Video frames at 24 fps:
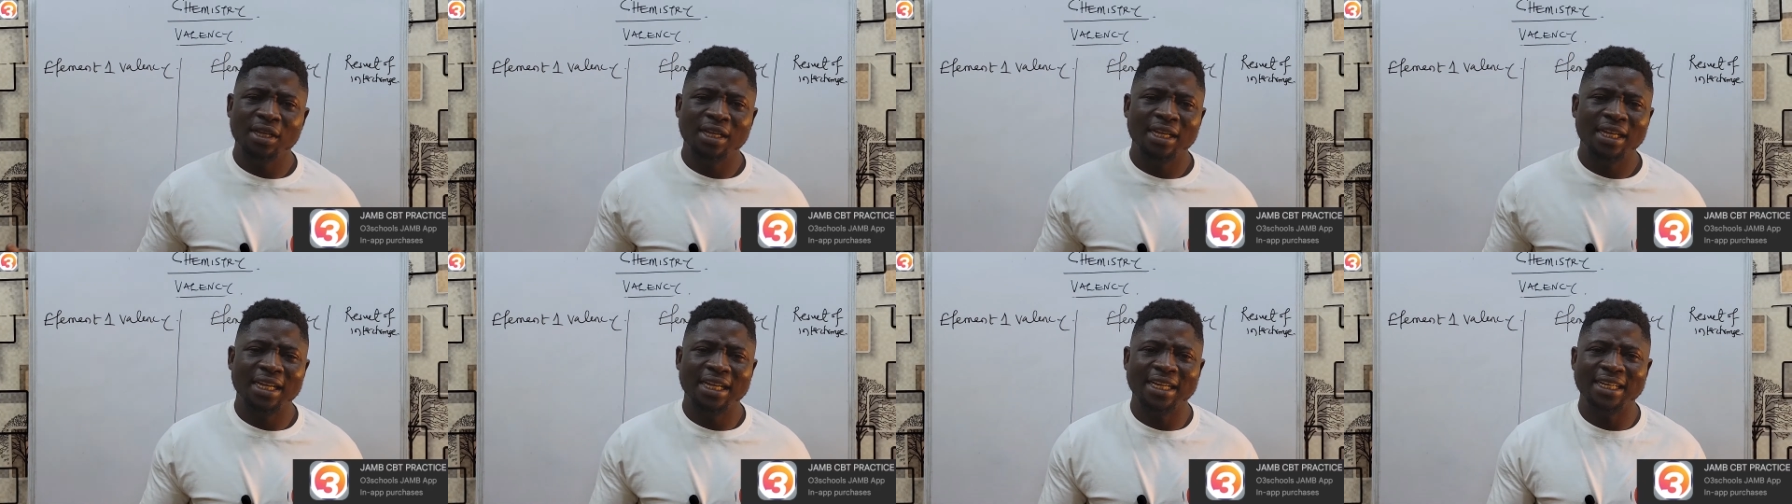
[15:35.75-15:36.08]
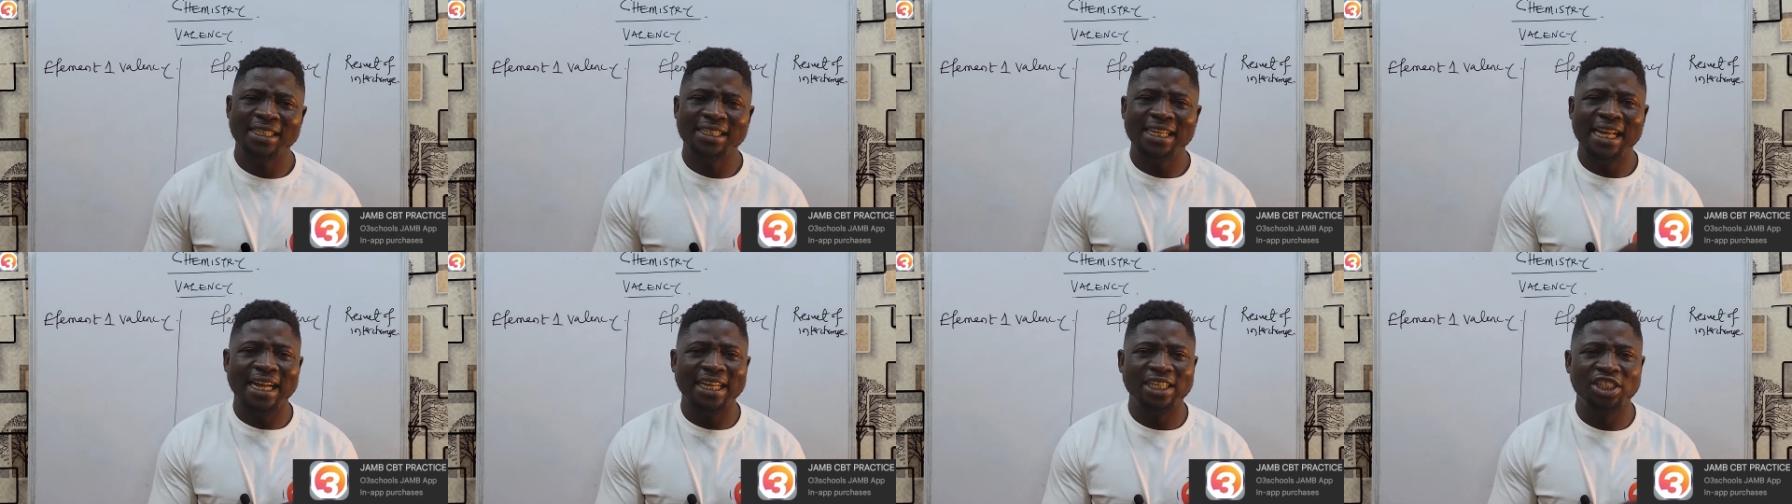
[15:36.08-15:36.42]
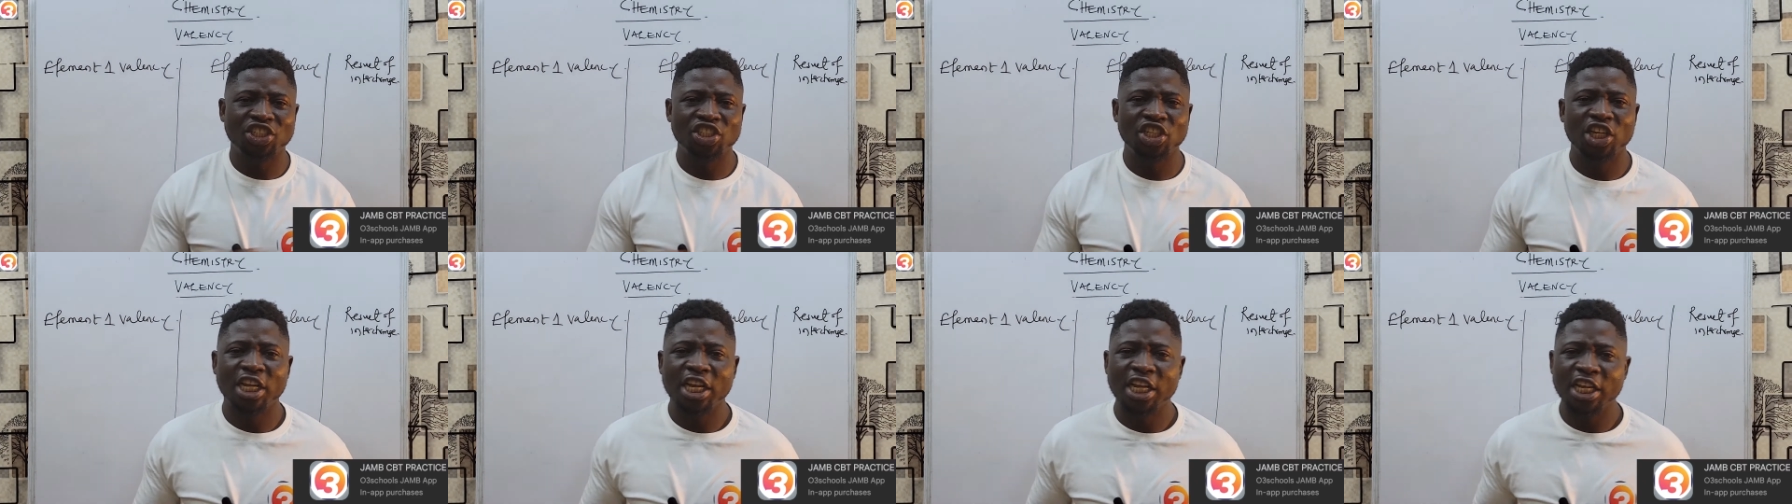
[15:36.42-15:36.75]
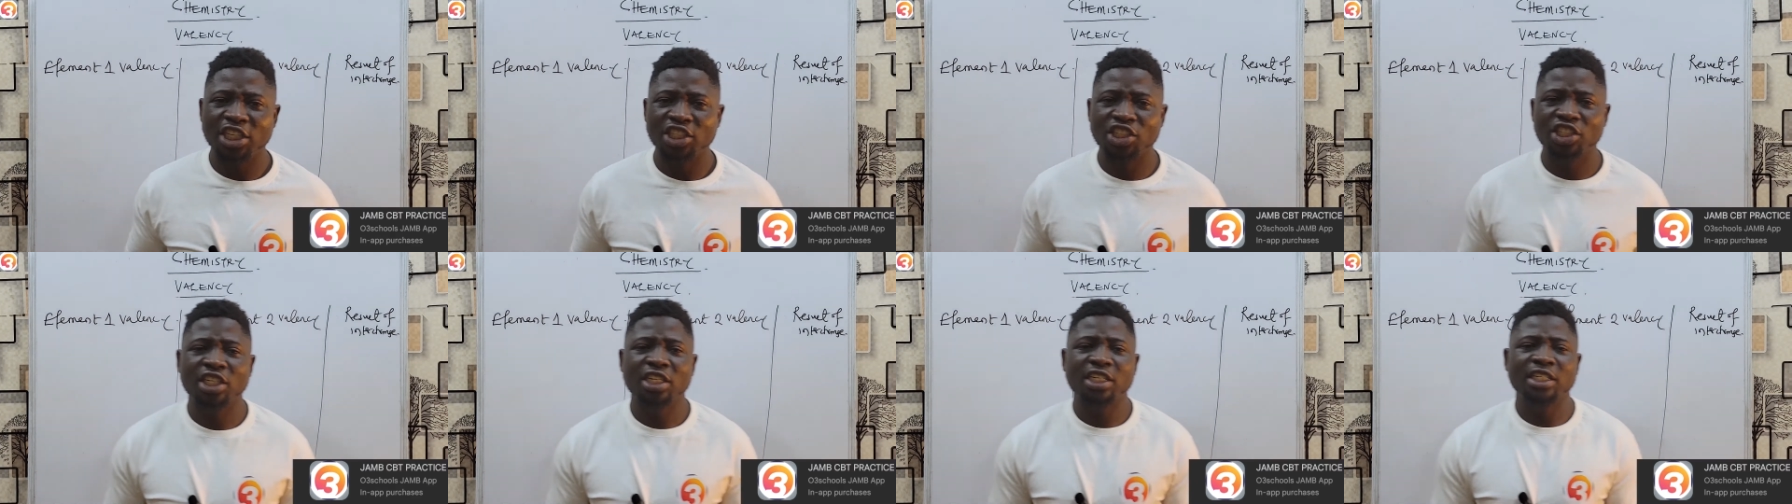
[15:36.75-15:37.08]

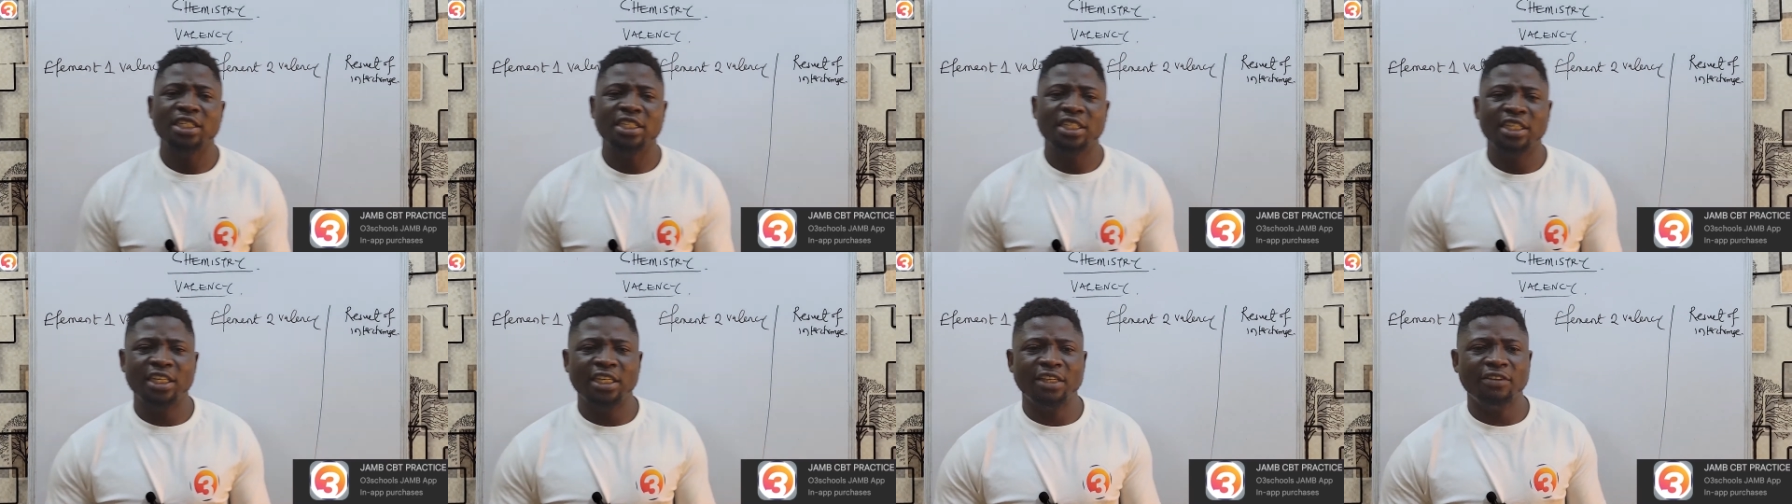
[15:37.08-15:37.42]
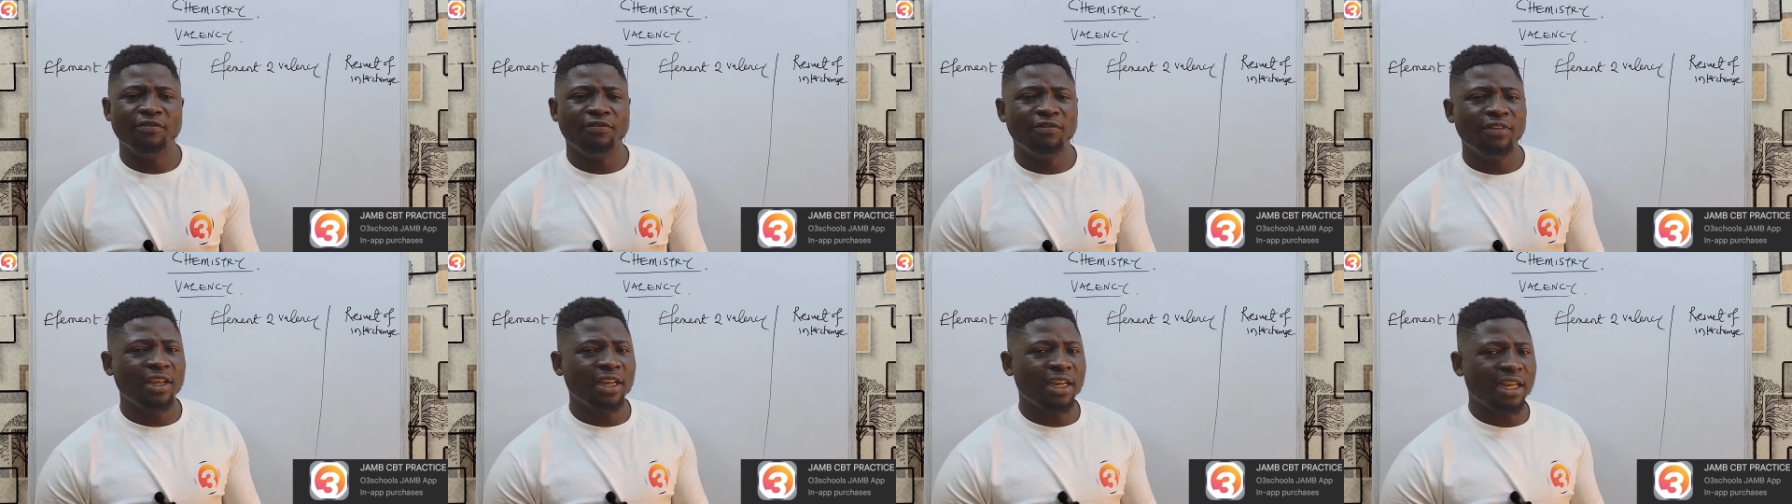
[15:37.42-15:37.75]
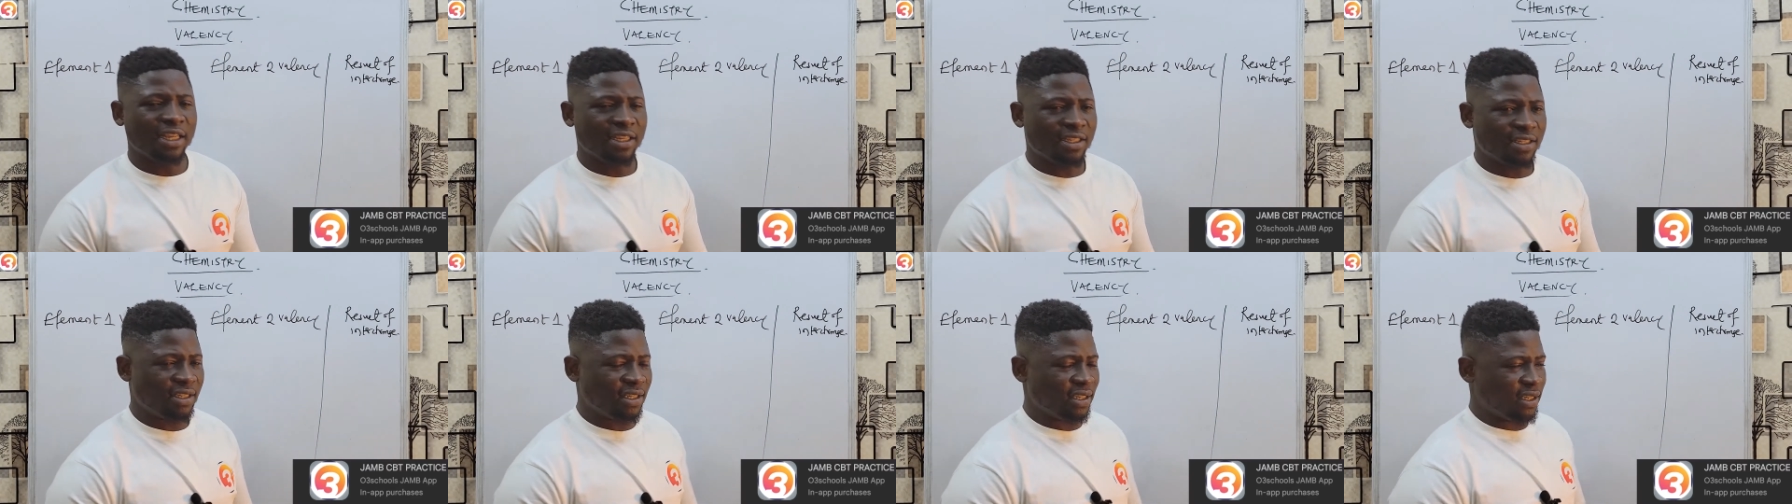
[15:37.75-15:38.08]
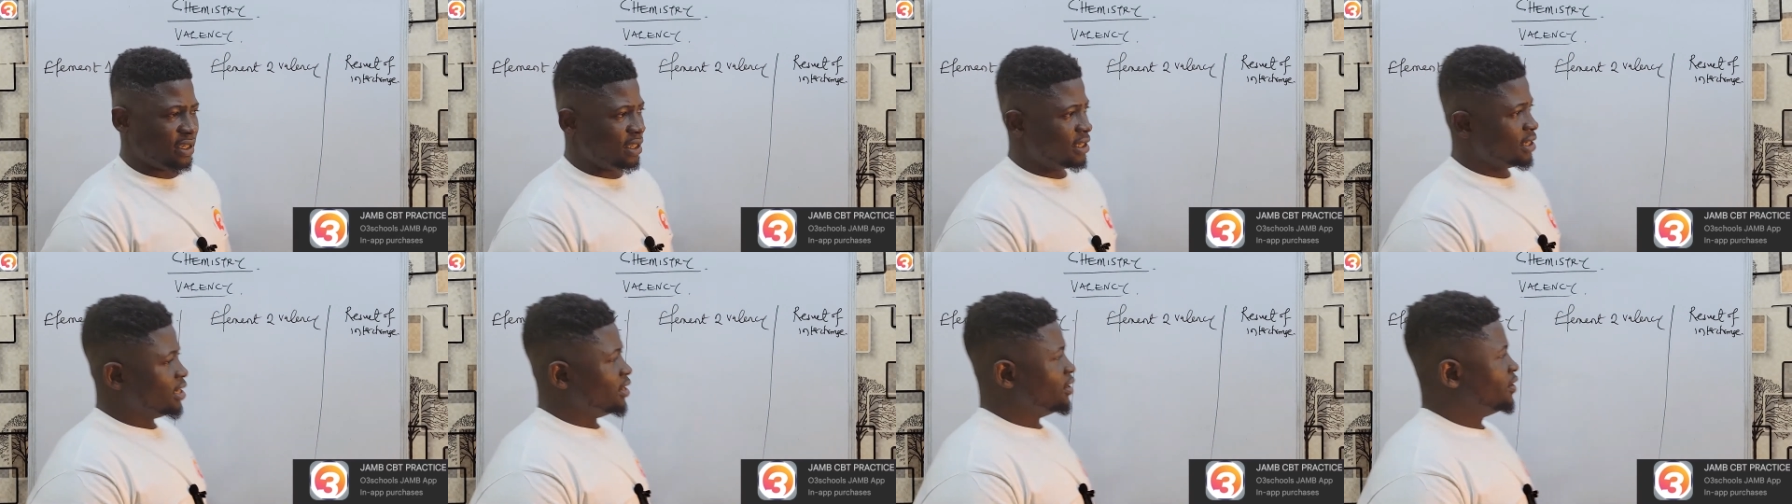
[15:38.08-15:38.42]
interchange the
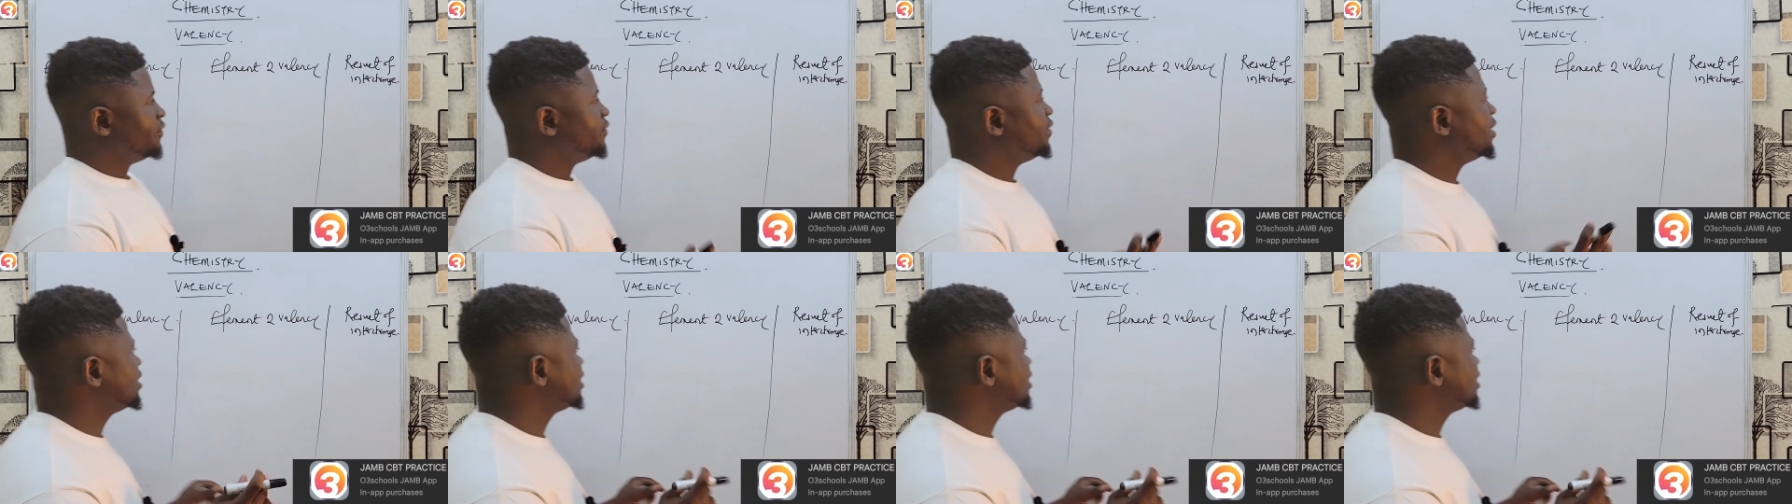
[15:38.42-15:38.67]
valencies. For